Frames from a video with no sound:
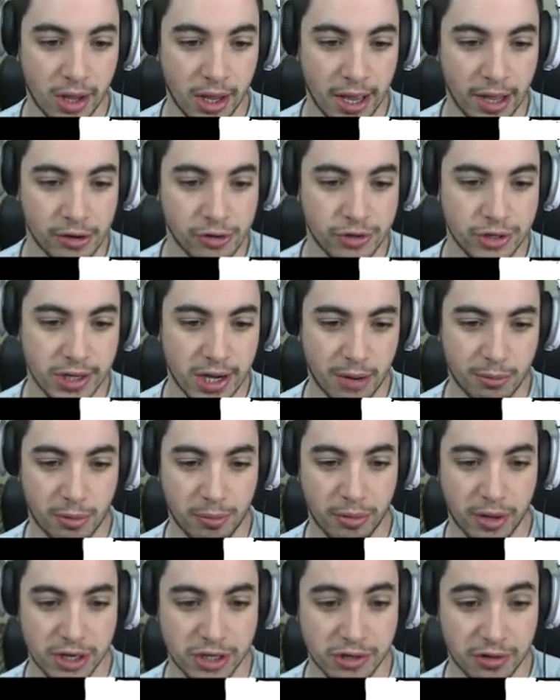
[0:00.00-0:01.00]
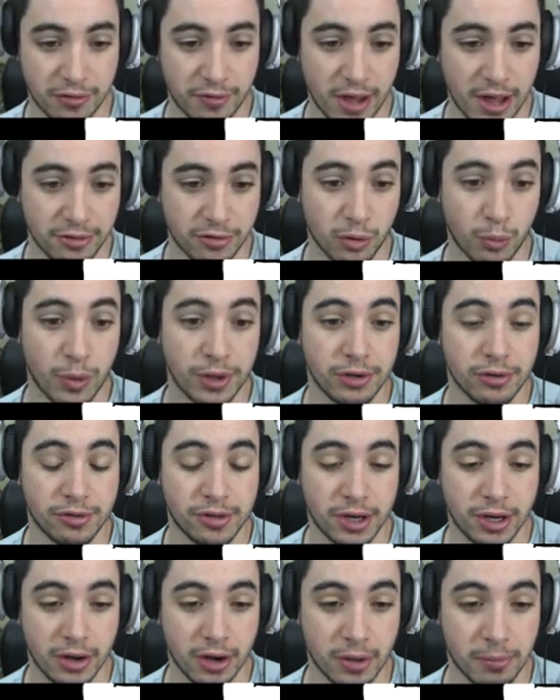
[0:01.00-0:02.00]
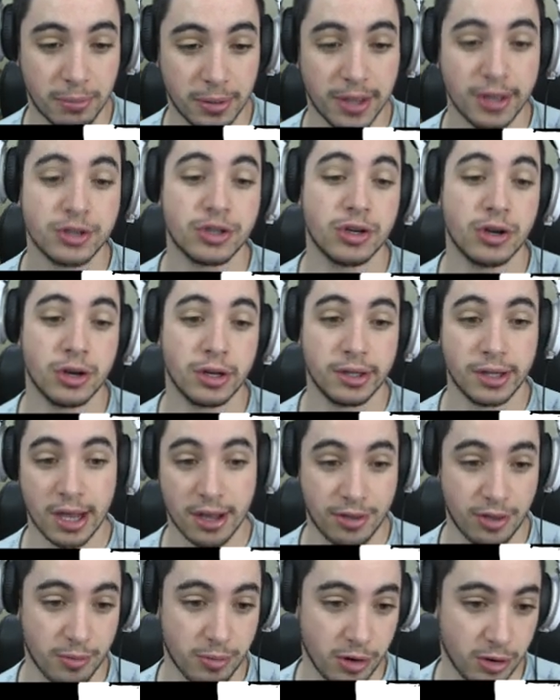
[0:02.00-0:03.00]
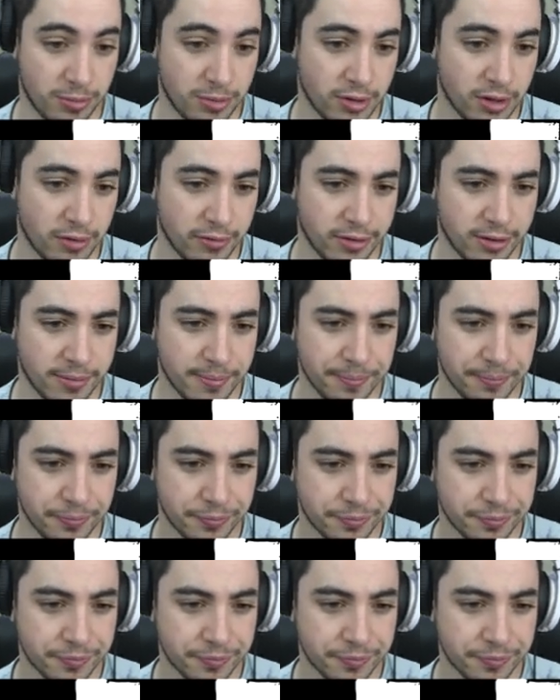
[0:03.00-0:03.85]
Energy now replenishes faster when you're sitting on a bench. Good, that's the purpose of it.